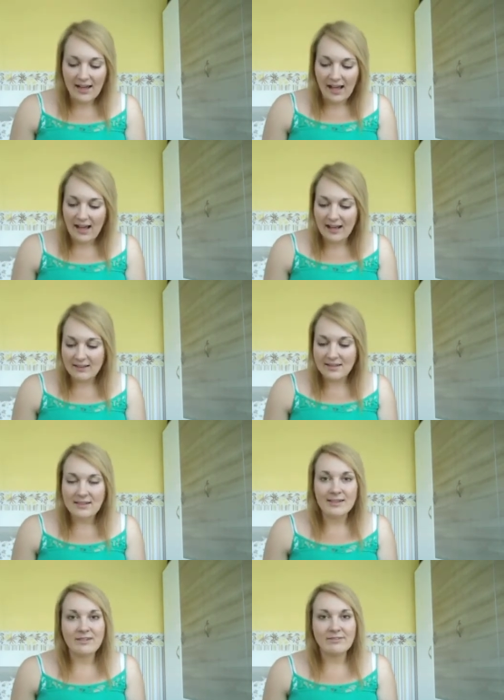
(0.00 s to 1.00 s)
and
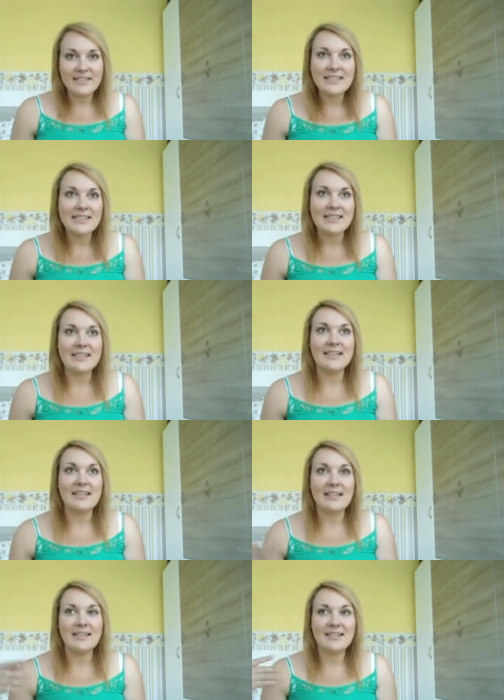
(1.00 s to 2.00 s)
uh, recently
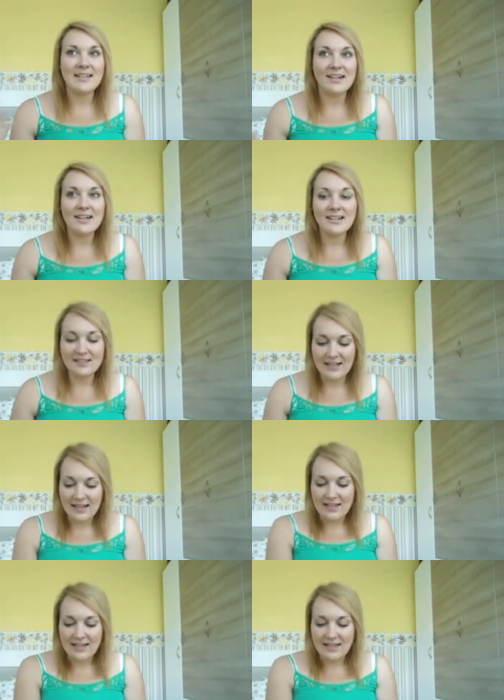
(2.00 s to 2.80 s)
they start